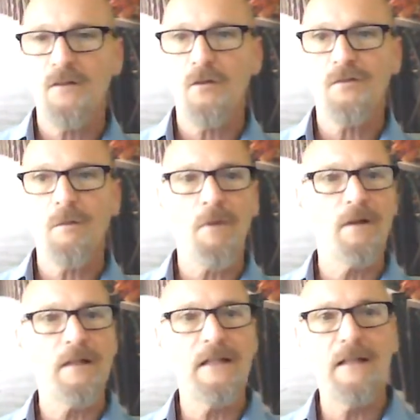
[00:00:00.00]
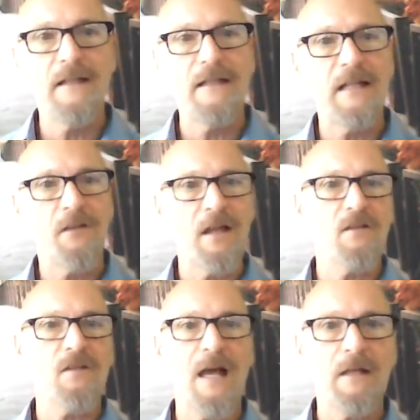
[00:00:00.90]
you know, some of the idiot
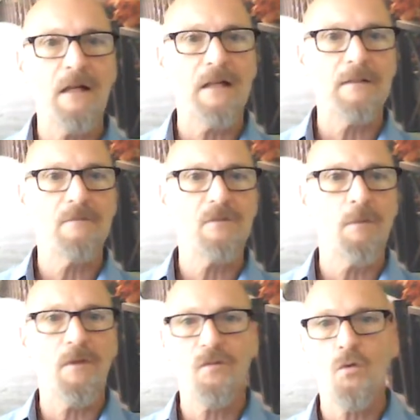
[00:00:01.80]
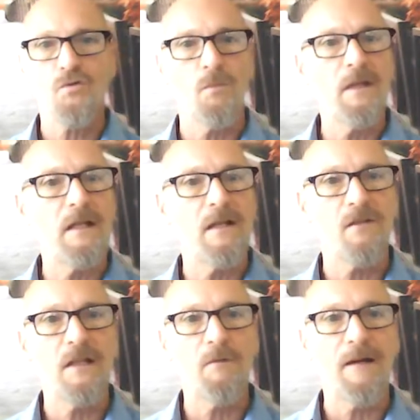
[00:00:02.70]
things happening on some of the social
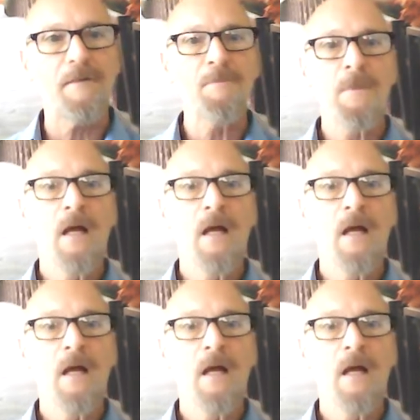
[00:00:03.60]
medias anyway.